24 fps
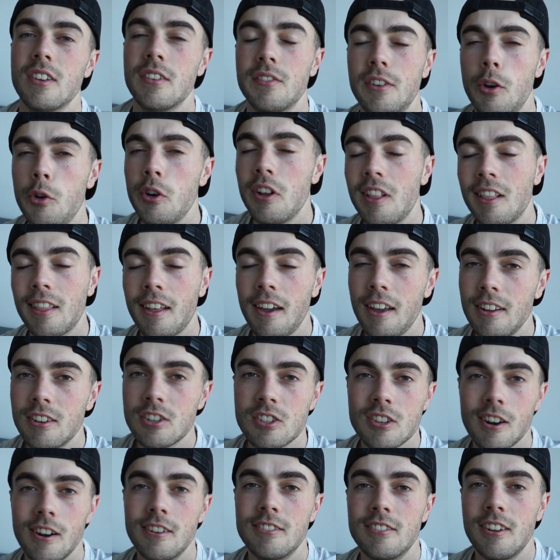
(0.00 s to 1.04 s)
a very late
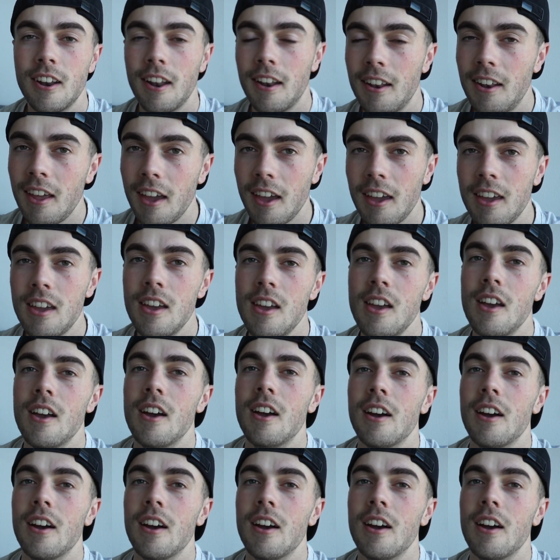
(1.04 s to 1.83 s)
start to the day,